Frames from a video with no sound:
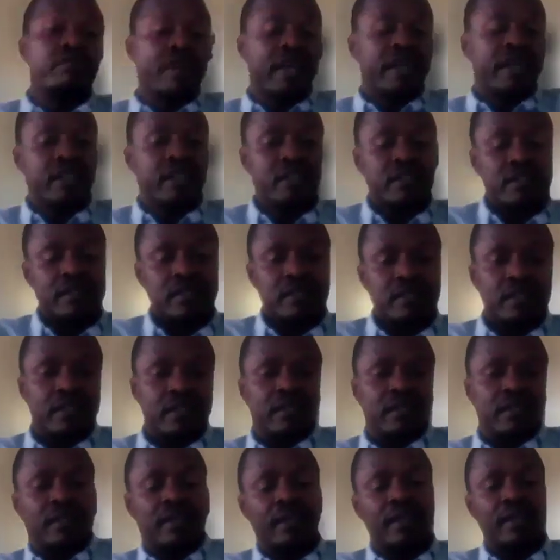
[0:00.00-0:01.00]
varies.
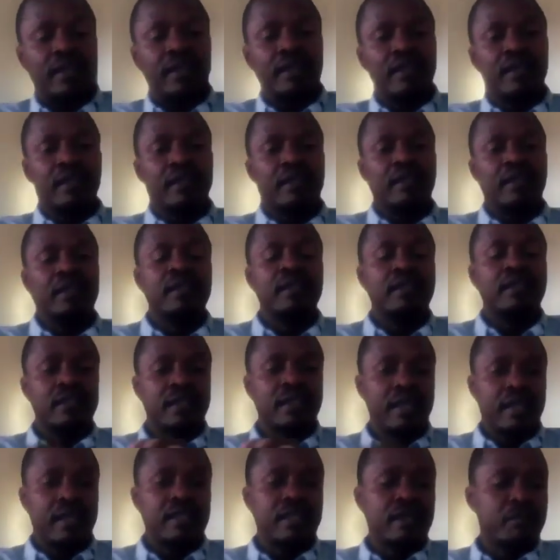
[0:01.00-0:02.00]
In
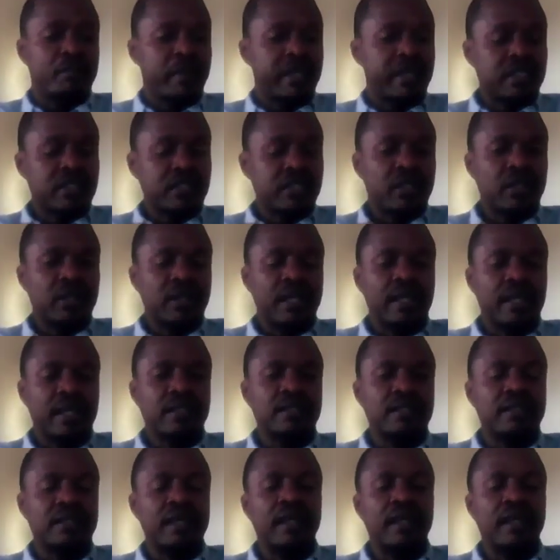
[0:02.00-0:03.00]
Kenya,
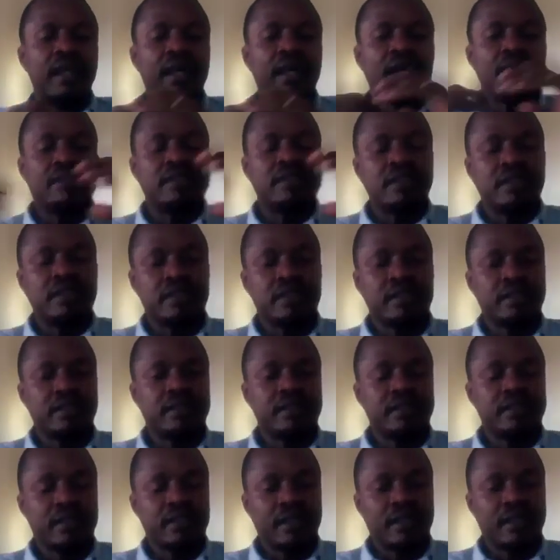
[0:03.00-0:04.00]
particularly, the
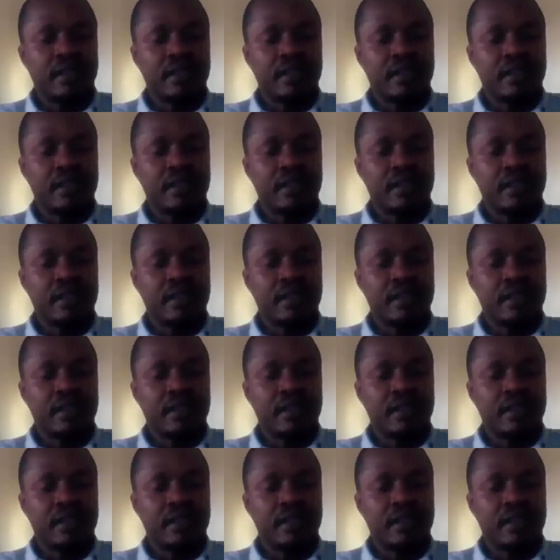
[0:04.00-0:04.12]
largest